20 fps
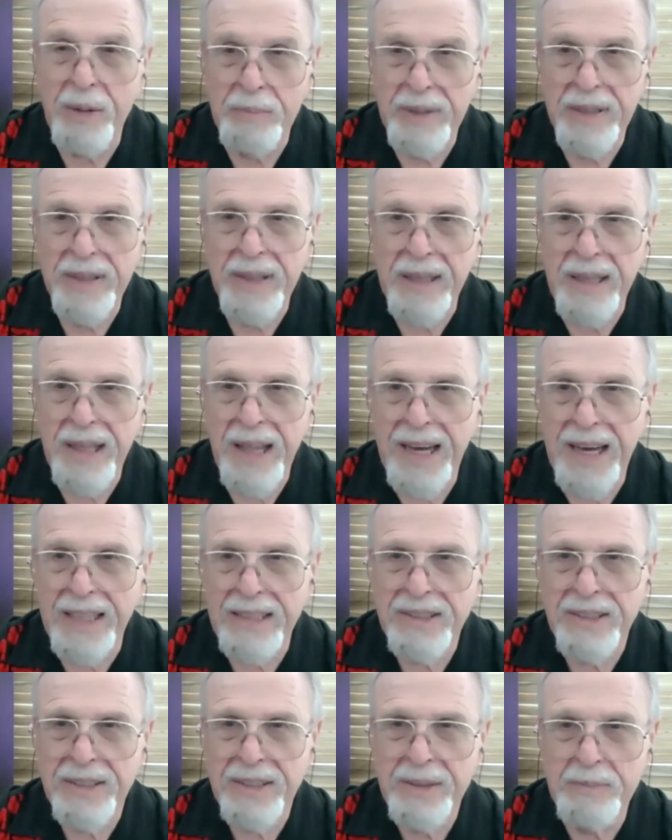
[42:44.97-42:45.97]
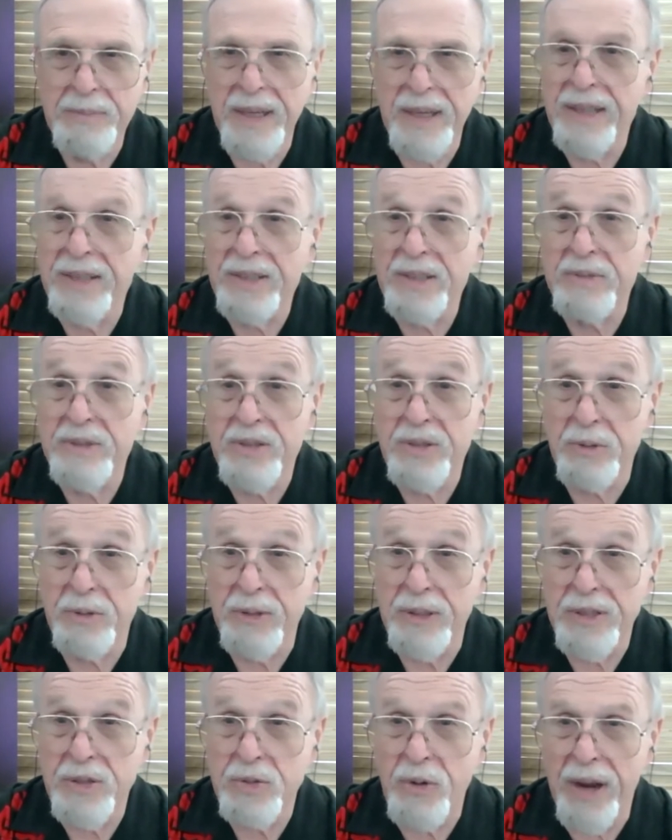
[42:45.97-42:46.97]
him in the class because he was too
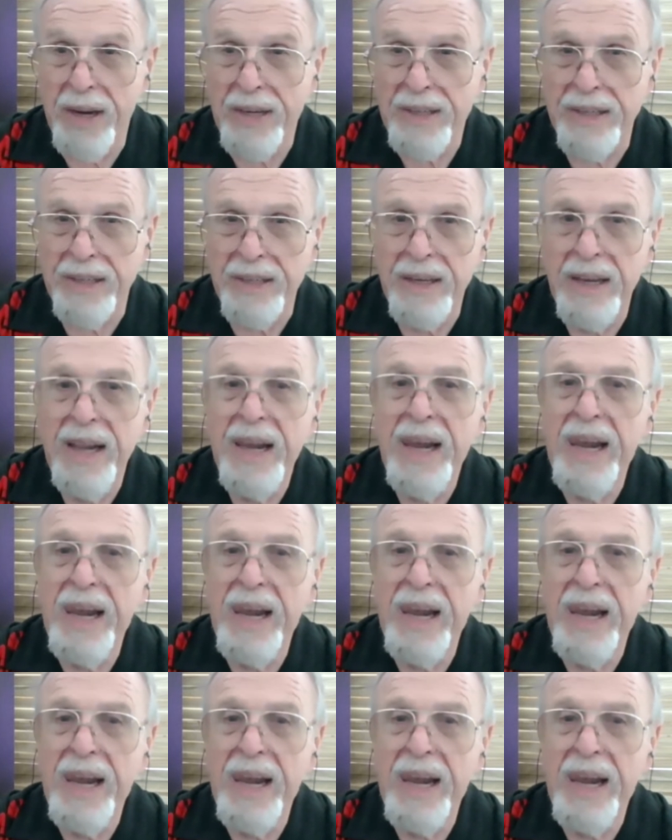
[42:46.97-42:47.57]
distracting.